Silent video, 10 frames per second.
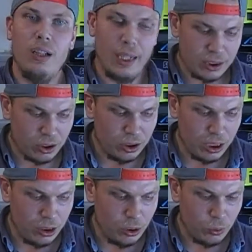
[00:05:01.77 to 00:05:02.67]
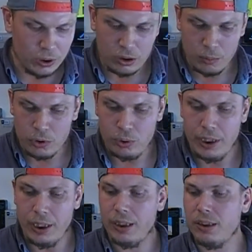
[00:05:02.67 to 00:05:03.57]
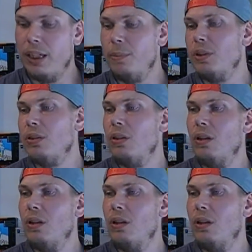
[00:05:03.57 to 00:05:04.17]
Let's continue with some 3DS games.